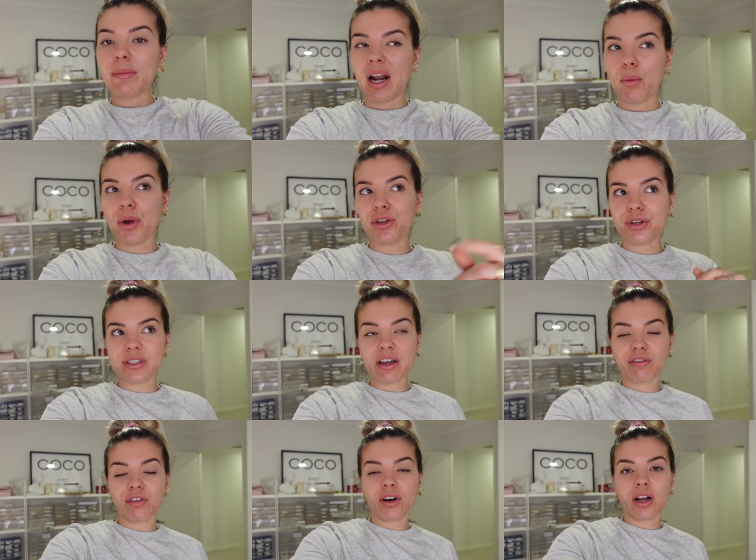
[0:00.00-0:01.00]
and I won't use
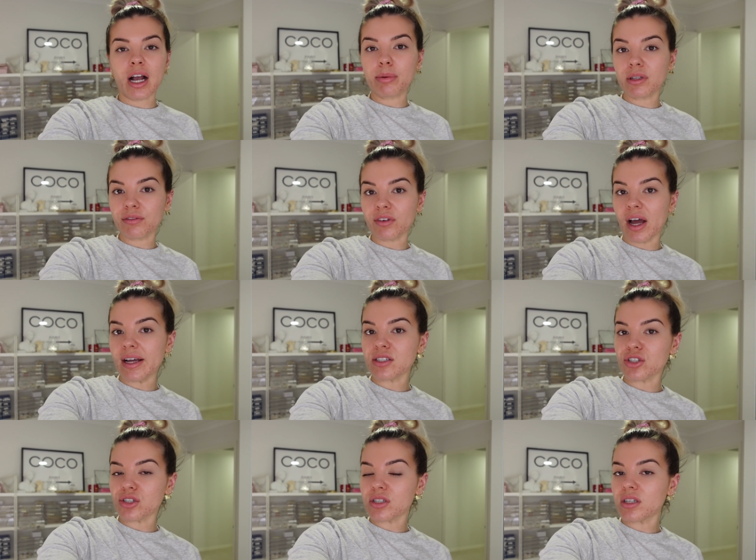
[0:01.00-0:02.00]
that for a couple of nights
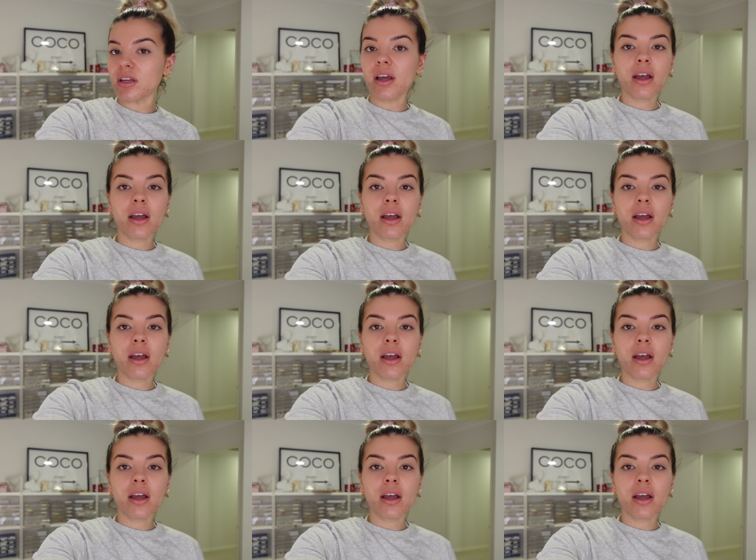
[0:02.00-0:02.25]
just